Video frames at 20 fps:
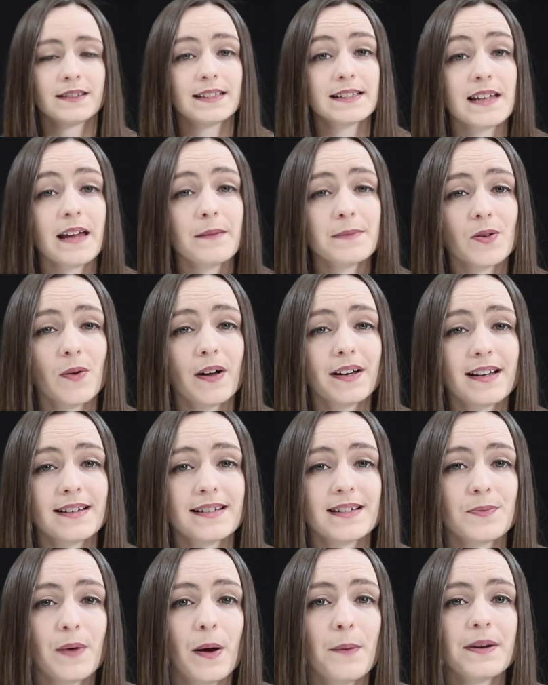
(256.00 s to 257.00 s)
This game is quite
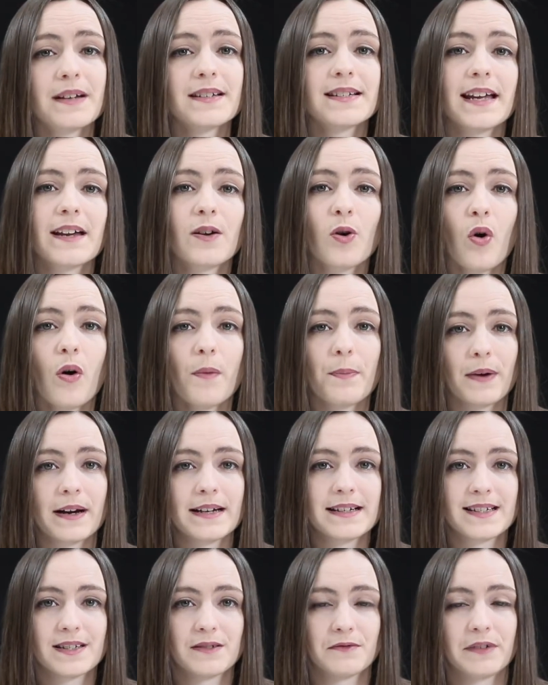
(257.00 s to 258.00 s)
nice as well, because it
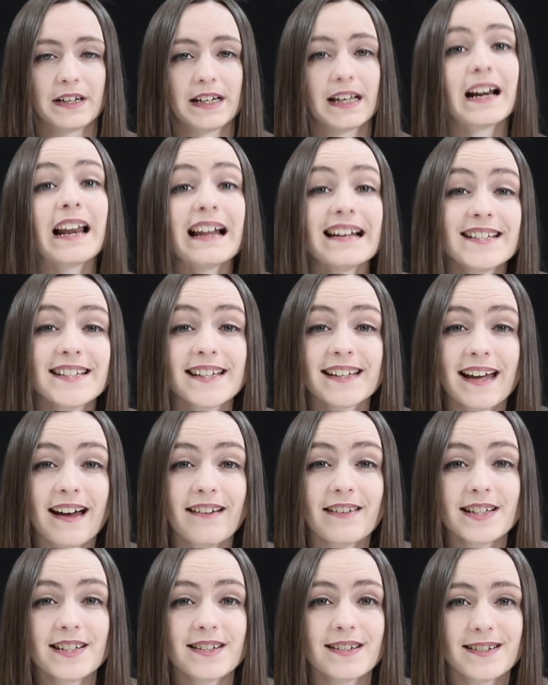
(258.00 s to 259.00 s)
incorporates the really classic
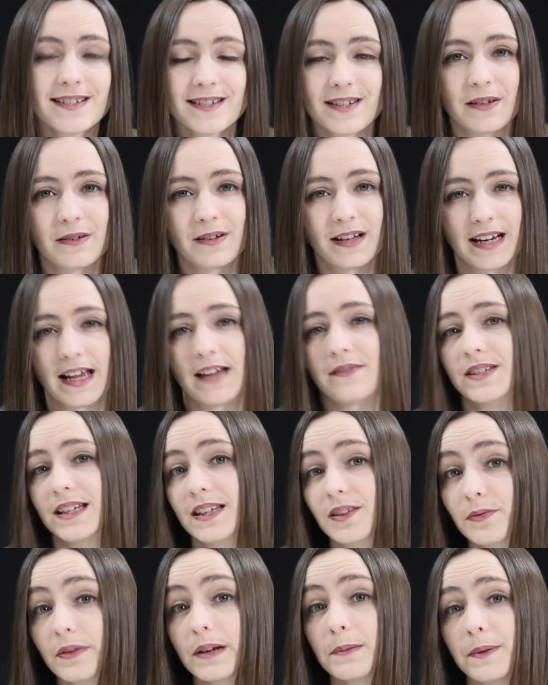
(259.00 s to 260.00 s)
characters, so you're going to have
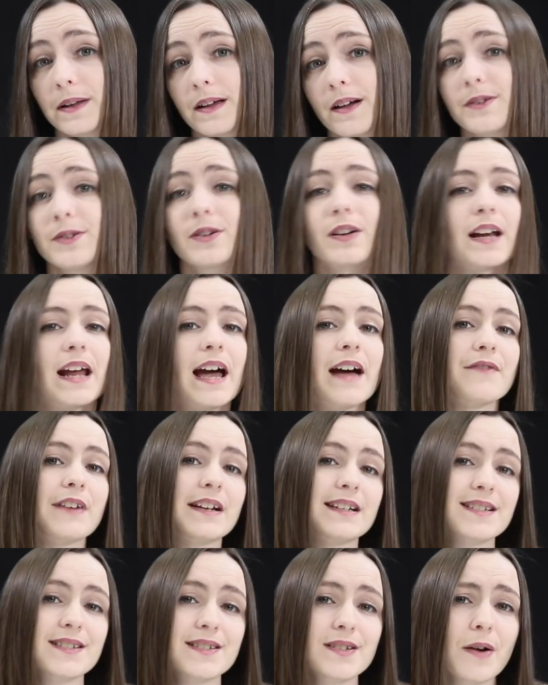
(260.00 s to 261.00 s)
C-3PO, you're going to have
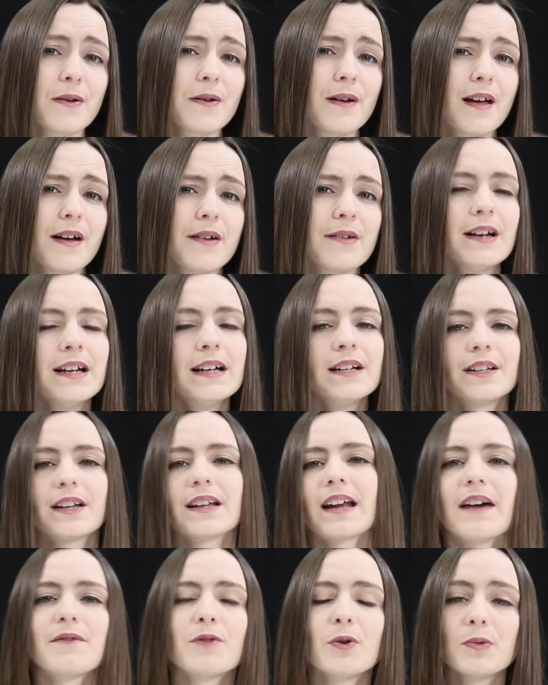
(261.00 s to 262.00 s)
Han Solo, you're
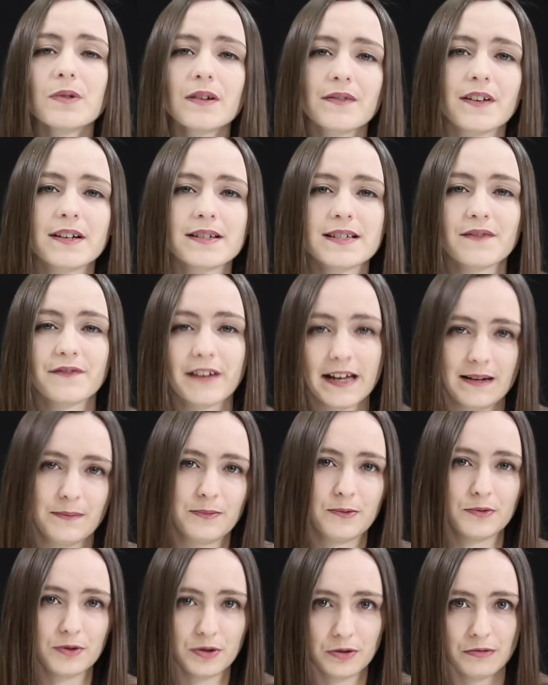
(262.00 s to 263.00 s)
going to have all of those
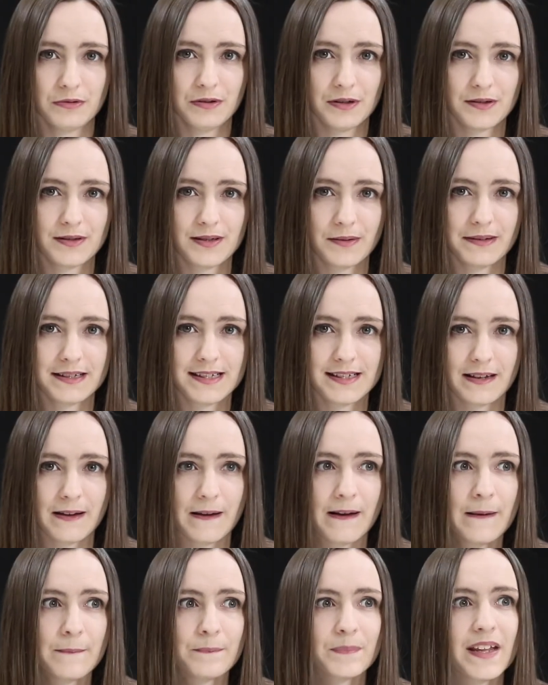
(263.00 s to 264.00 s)
available to you, so it's
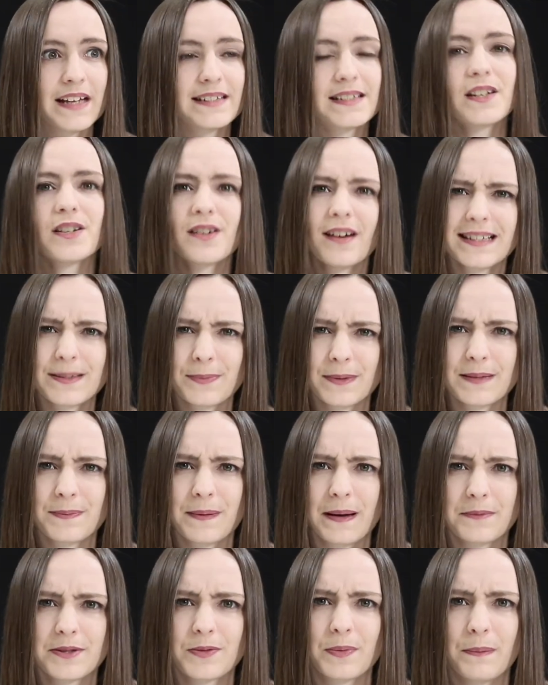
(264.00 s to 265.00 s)
a nice one to
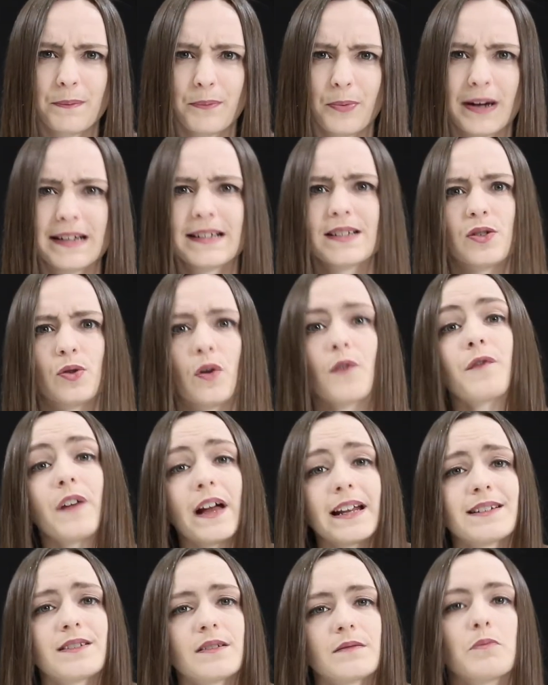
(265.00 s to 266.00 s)
be able to embrace your
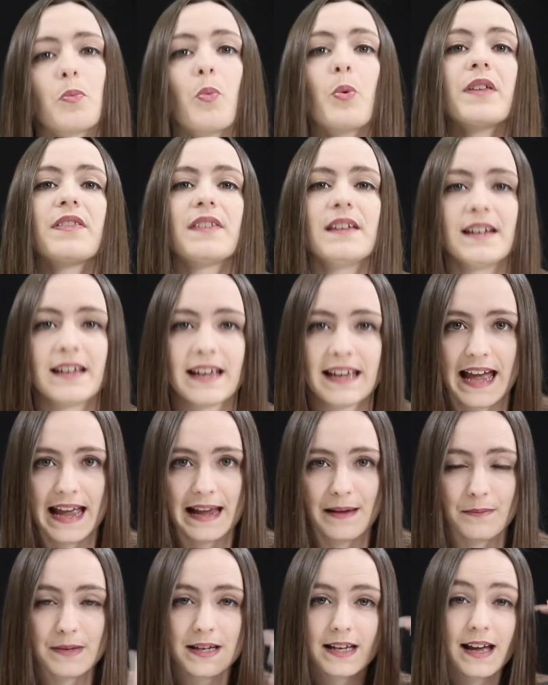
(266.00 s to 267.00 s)
fandom within a
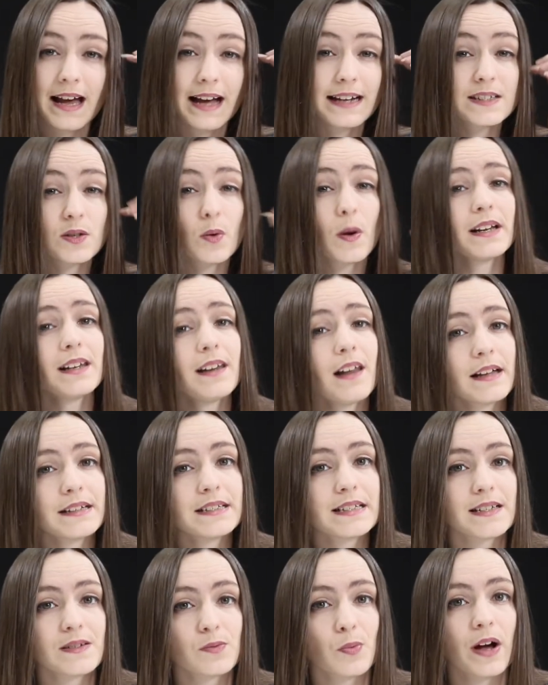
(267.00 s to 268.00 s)
game, and it's quite
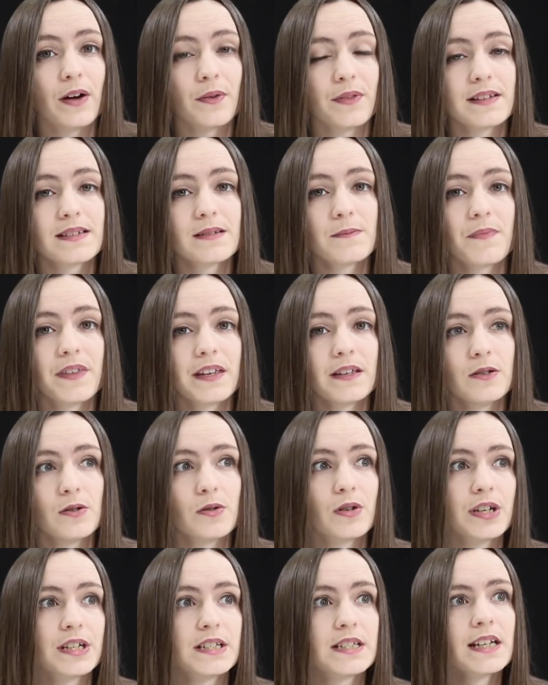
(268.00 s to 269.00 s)
light as well. There's something you
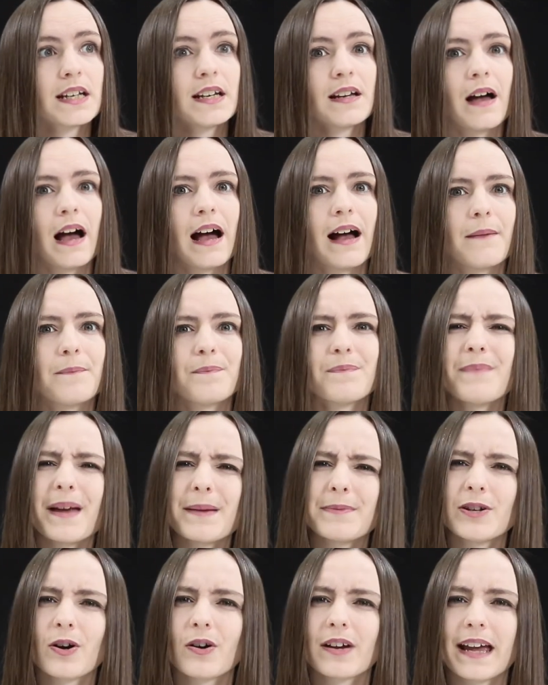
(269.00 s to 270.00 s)
could,
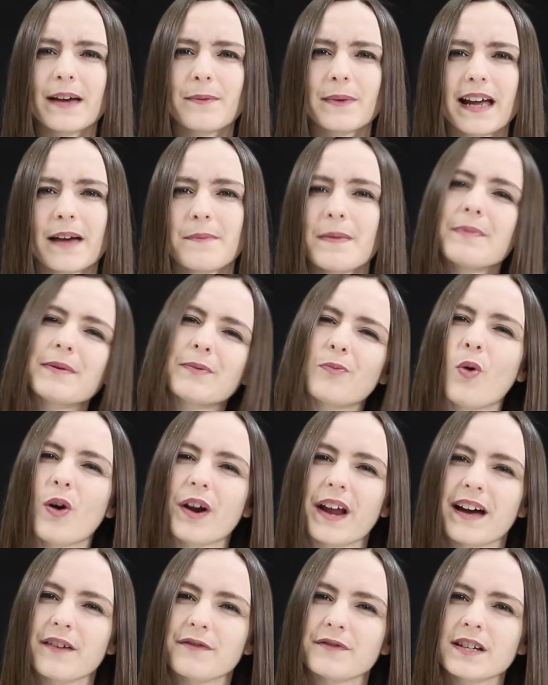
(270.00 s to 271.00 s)
maybe not a gateway game, maybe
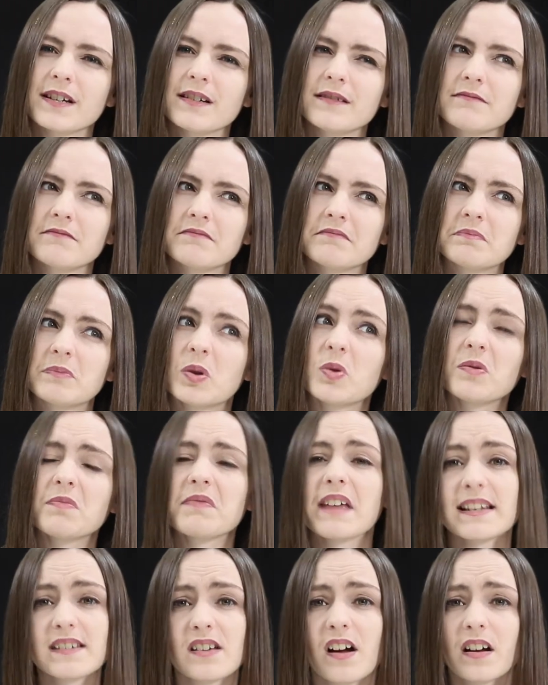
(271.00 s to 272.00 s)
one after. Oh,
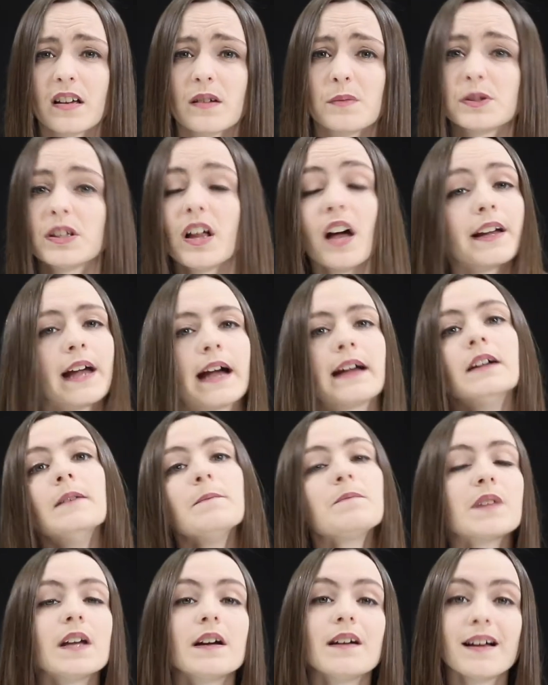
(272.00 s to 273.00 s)
that's arguable. Okay,
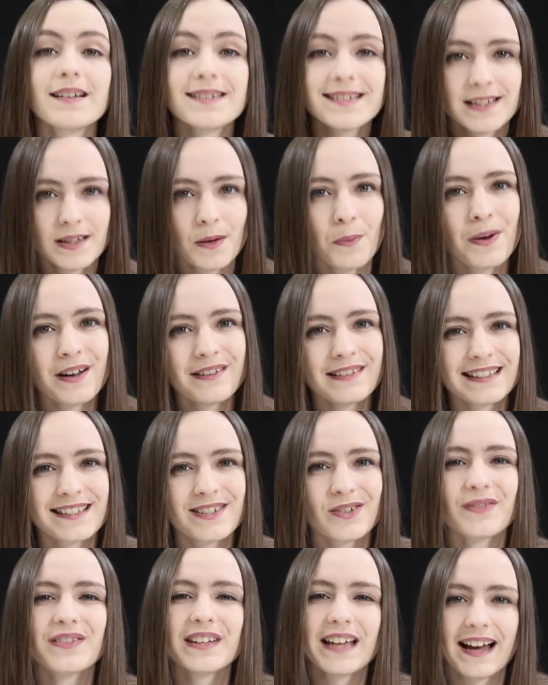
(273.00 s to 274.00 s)
somewhere in
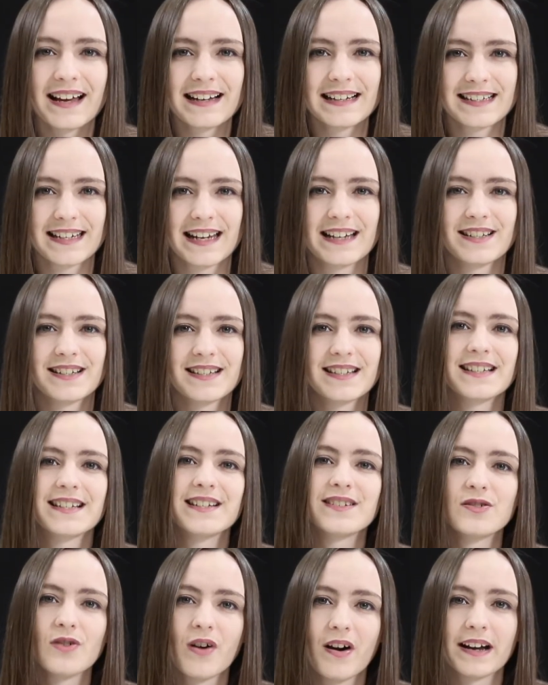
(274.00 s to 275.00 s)
sort of the early stages, this
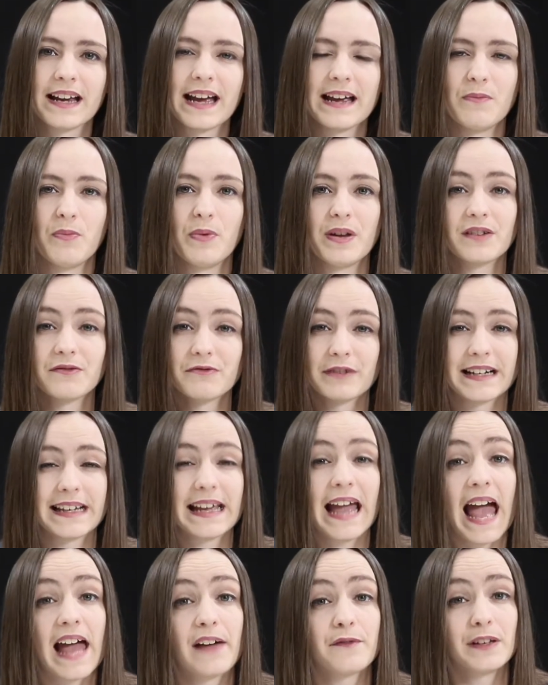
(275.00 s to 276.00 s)
is not a game with a really
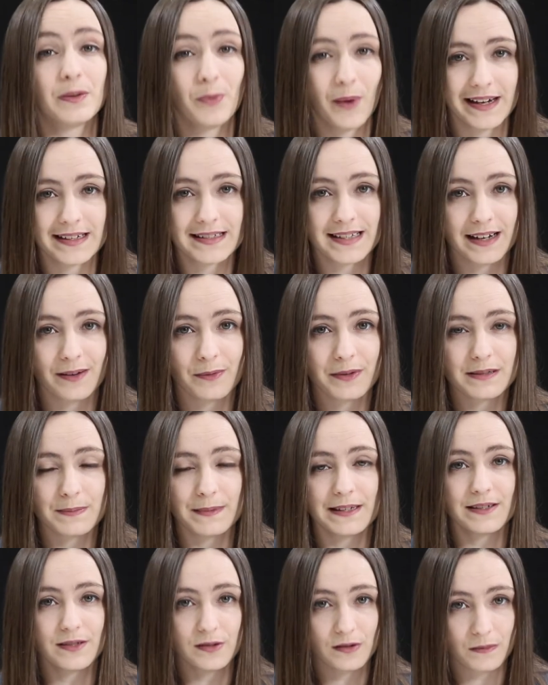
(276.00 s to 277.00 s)
heavy weighting, which
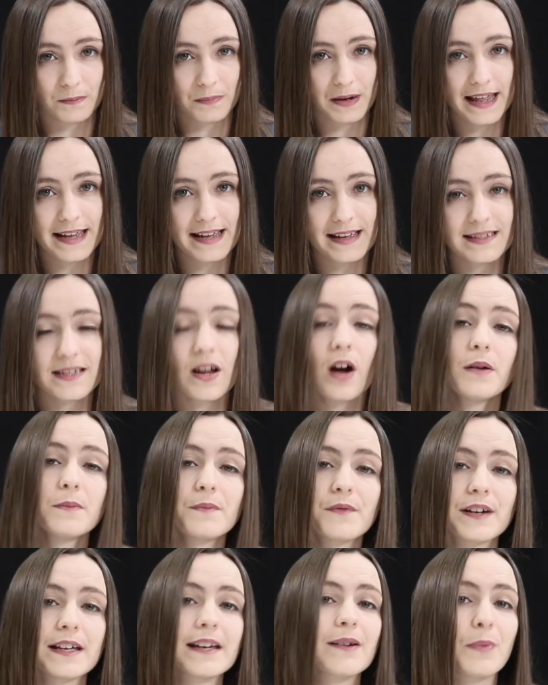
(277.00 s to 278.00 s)
means you can play it,
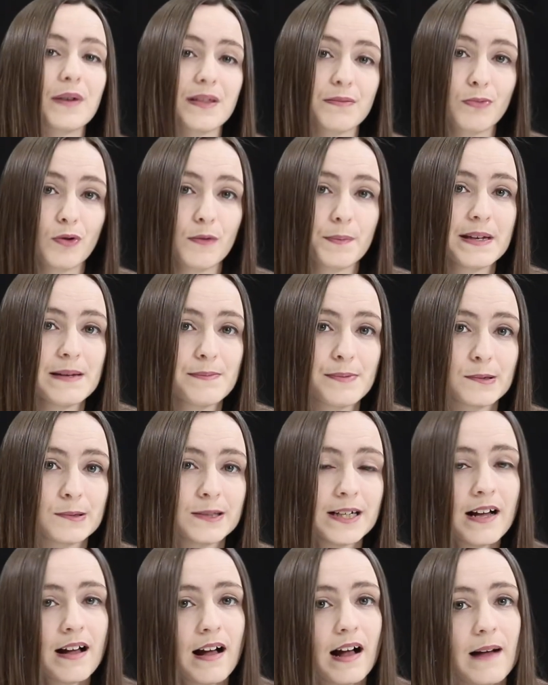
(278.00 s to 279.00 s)
hopefully, with more people,
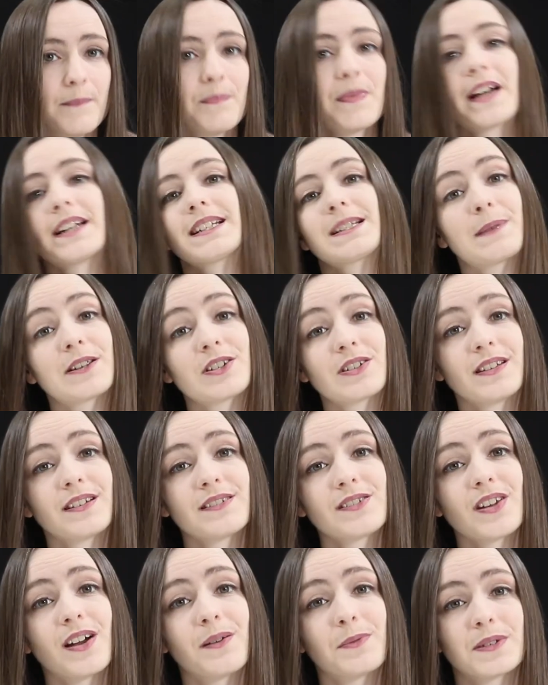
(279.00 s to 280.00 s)
and especially
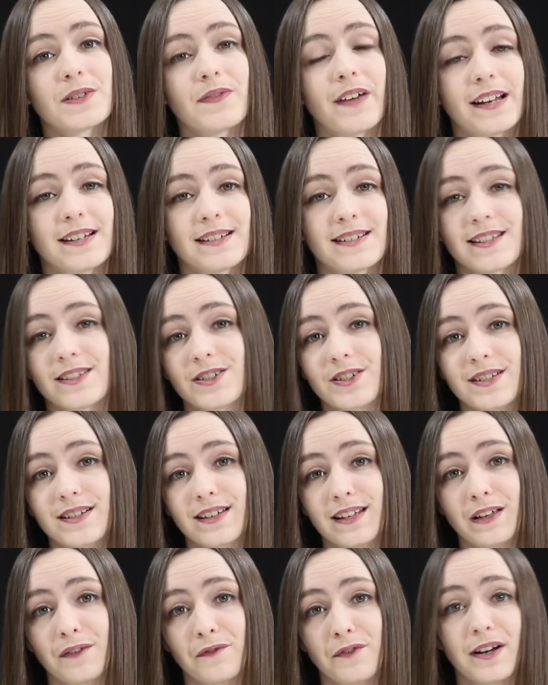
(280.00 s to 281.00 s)
those Star Wars fans that are just
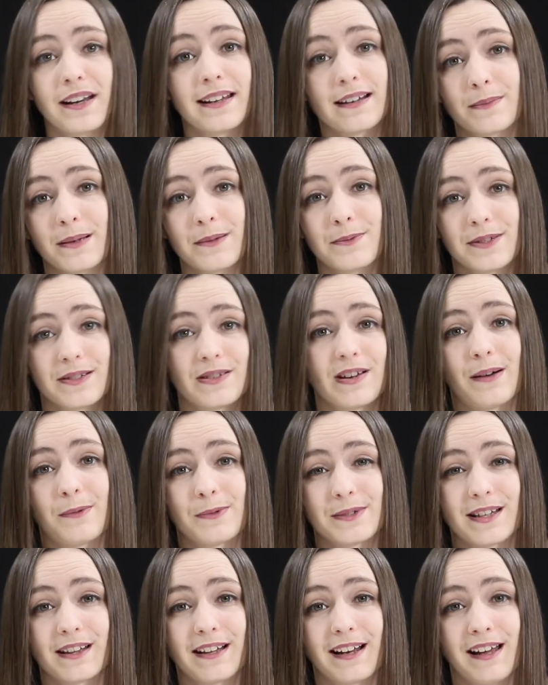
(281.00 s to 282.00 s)
looking for a little bit more Star
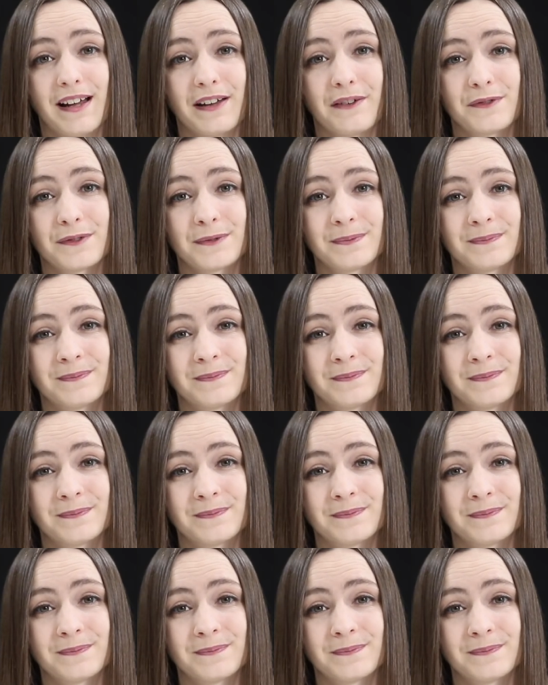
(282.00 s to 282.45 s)
Wars in their life.